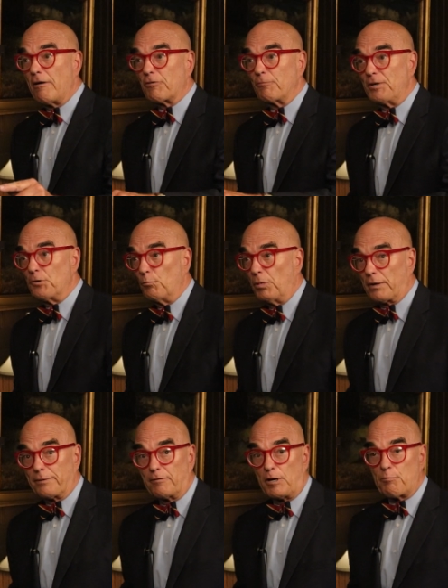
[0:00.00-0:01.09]
have to read your
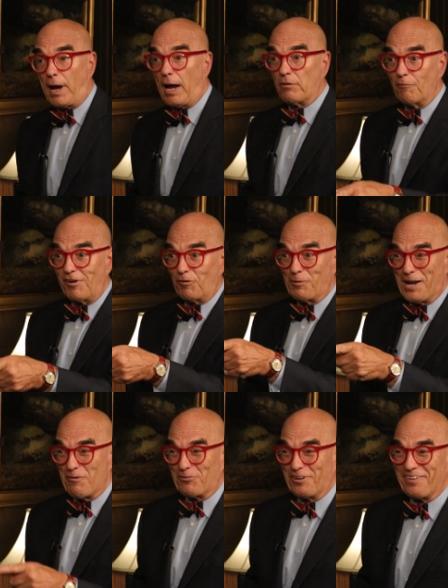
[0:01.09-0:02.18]
book, The Right Path, available on
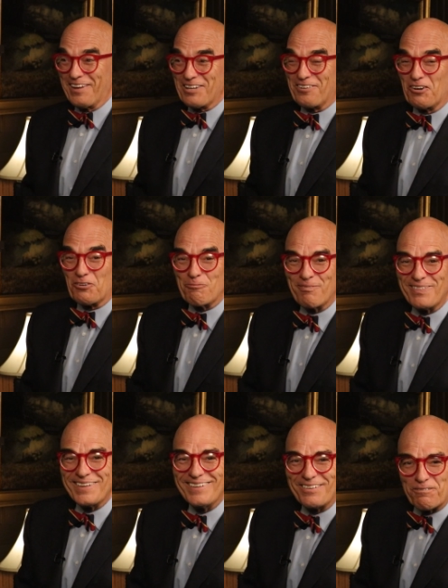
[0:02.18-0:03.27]
Amazon. Thanks, Tasha.
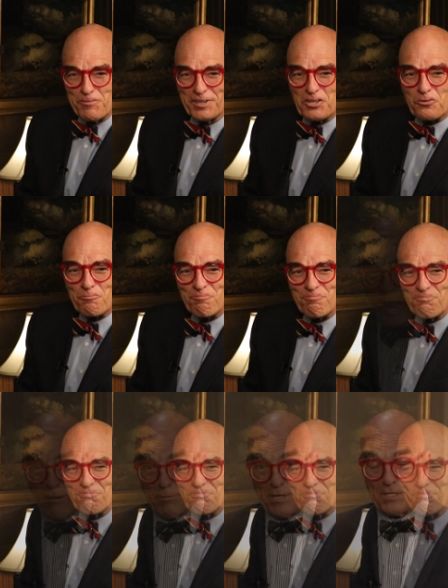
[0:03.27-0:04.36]
Thank you. Three minutes.
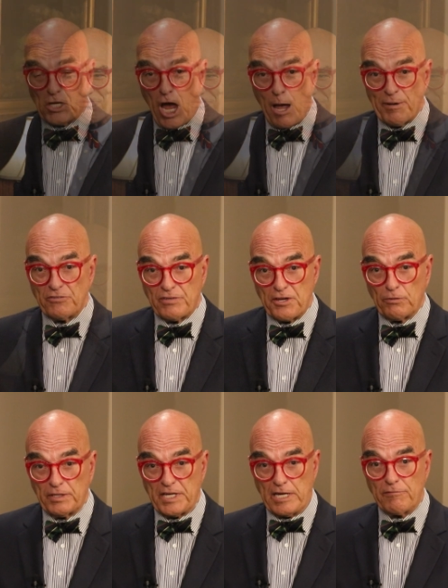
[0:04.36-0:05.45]
I read the comments that you
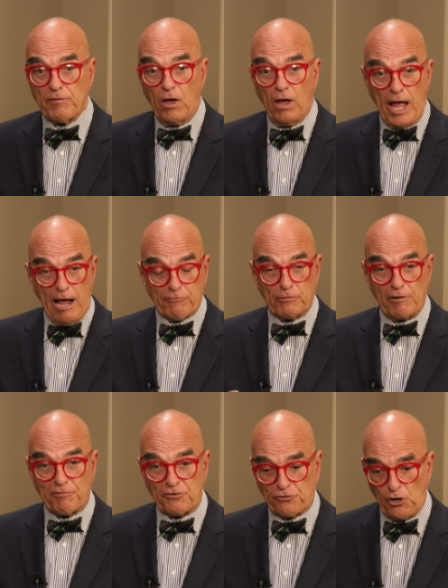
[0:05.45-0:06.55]
leave after
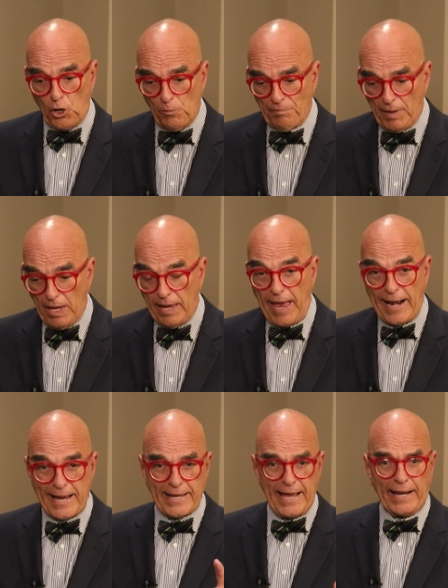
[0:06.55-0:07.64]
every show,
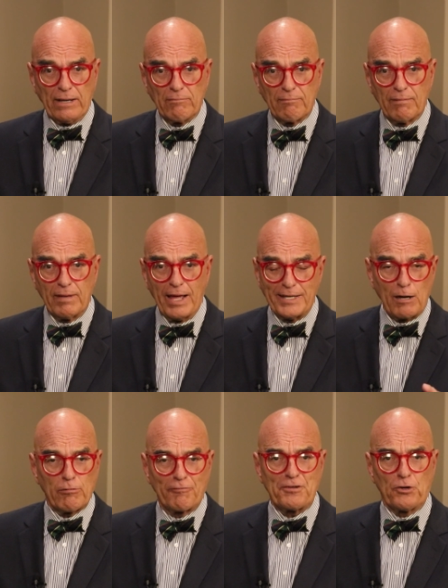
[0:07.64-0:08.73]
and I get it. A
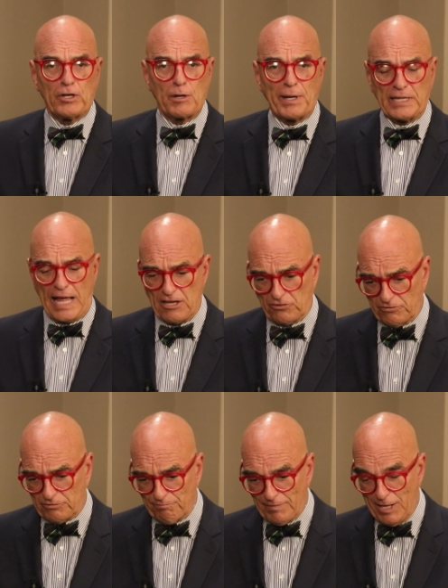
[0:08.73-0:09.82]
number of you don't like my
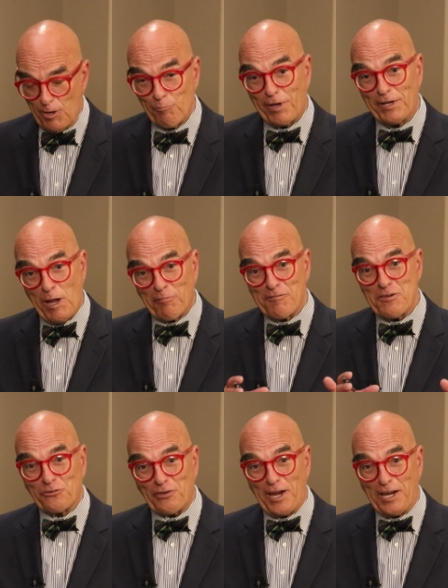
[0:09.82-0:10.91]
glasses, but a number of
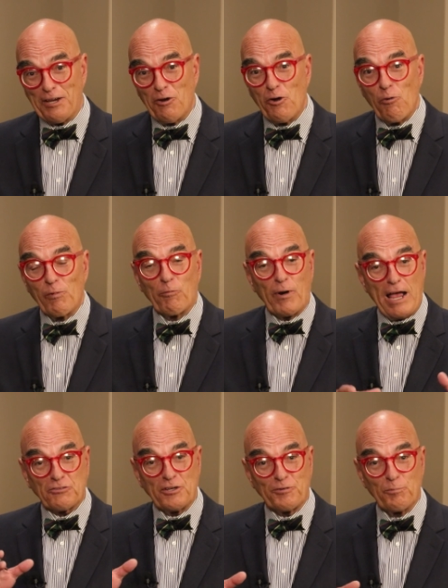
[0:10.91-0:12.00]
you saying, when we're
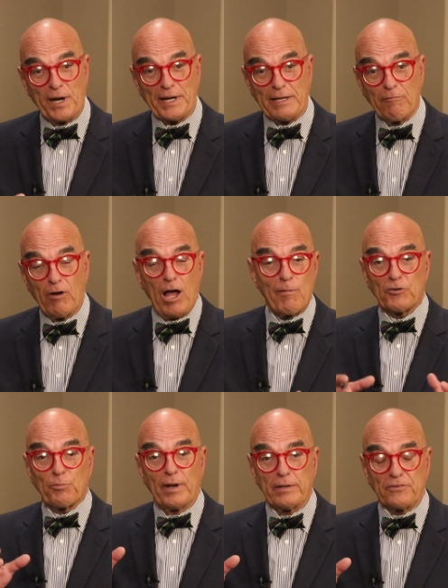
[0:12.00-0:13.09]
asking for money, well, how
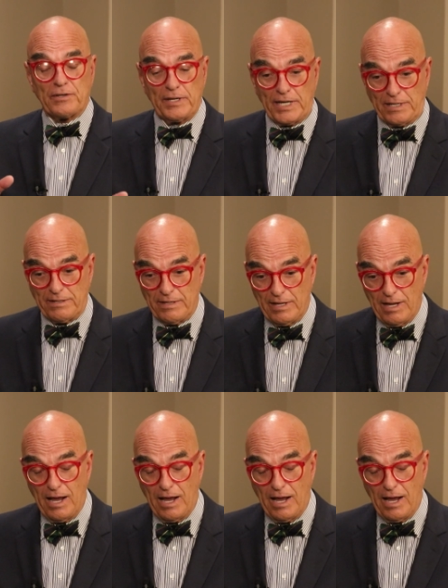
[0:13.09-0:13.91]
much money does he need?